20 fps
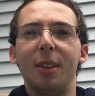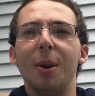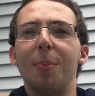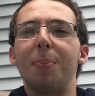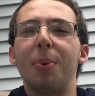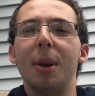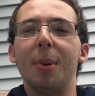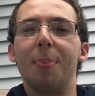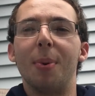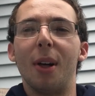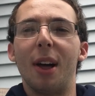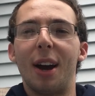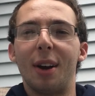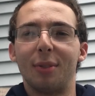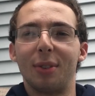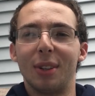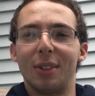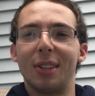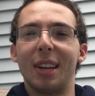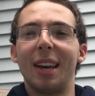people have
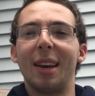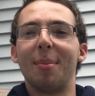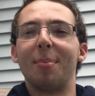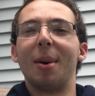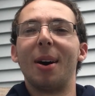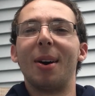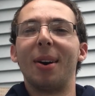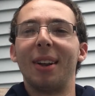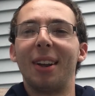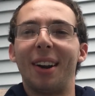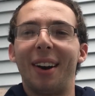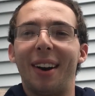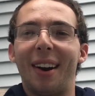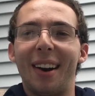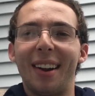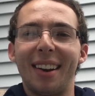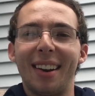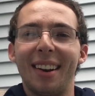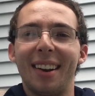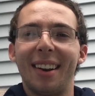to say about it, all
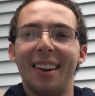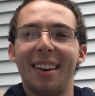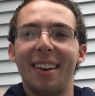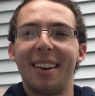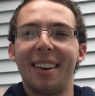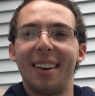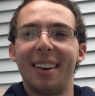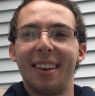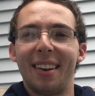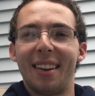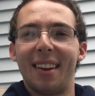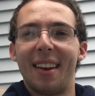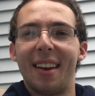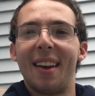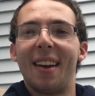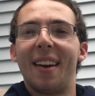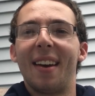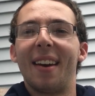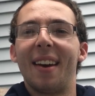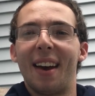right?
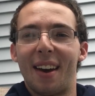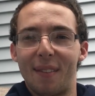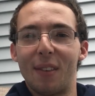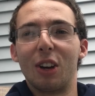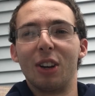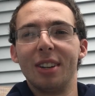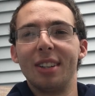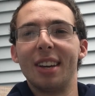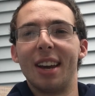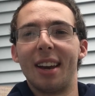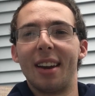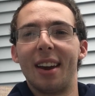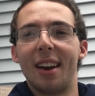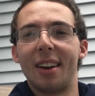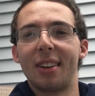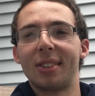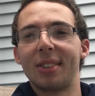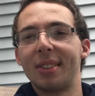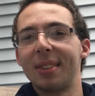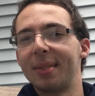Have a good day,
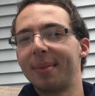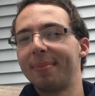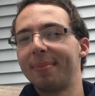guys.